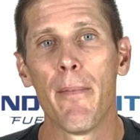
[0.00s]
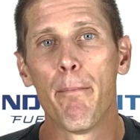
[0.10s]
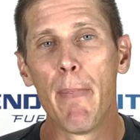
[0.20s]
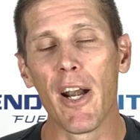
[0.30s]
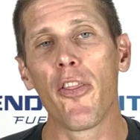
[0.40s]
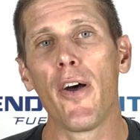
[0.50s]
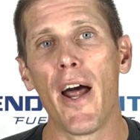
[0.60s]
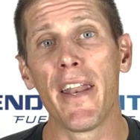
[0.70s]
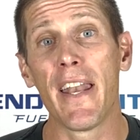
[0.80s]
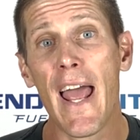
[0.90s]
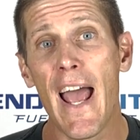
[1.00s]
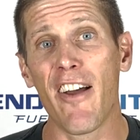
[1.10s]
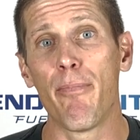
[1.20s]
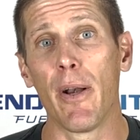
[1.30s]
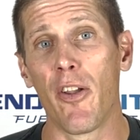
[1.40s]
marathon and
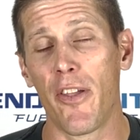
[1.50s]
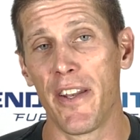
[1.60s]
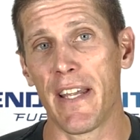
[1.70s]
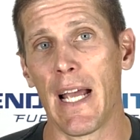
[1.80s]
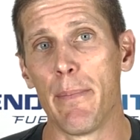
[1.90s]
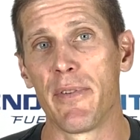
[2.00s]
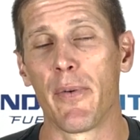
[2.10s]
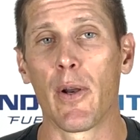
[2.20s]
half marathon times